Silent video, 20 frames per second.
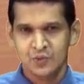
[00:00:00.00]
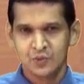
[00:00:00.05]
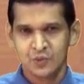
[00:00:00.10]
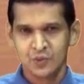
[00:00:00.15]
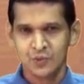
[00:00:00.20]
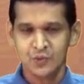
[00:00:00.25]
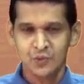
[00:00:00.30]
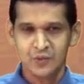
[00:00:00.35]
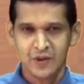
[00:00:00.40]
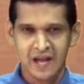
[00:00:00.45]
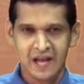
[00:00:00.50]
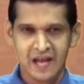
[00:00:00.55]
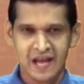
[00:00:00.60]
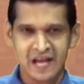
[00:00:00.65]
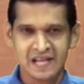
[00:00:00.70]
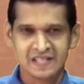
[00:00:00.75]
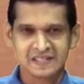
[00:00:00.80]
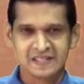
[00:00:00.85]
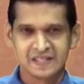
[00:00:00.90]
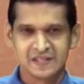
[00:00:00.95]
Who
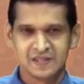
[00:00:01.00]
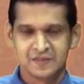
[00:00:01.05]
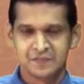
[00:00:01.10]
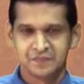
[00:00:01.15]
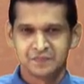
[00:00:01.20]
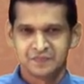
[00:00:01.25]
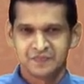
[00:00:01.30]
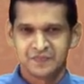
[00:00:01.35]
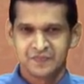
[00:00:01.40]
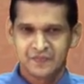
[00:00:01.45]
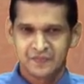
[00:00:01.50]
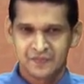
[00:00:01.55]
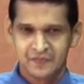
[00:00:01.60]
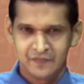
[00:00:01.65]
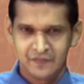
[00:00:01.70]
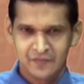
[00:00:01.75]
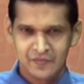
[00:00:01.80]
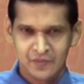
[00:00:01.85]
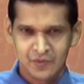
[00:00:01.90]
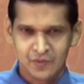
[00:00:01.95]
has
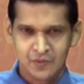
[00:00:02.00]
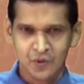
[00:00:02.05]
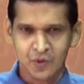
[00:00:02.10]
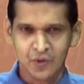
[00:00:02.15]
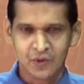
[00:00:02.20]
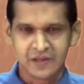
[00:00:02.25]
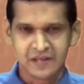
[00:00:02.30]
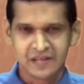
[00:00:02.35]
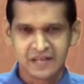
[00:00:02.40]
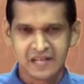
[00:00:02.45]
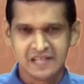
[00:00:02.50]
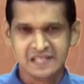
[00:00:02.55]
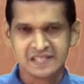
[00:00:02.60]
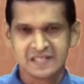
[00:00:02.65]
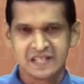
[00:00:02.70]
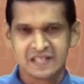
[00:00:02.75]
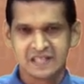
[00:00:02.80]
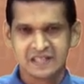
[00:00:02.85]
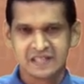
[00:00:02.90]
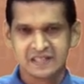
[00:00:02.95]

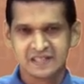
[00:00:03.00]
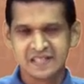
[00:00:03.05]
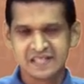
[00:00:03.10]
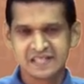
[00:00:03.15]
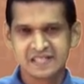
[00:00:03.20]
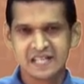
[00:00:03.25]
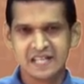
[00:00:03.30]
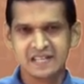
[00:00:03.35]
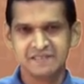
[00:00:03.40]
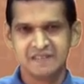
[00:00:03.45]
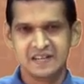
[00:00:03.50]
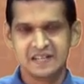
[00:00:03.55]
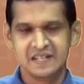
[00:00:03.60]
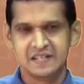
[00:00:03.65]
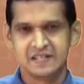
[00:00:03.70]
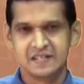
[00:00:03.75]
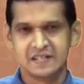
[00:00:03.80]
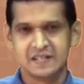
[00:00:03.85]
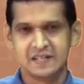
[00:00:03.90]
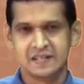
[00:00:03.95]
organized this
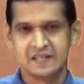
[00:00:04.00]
event?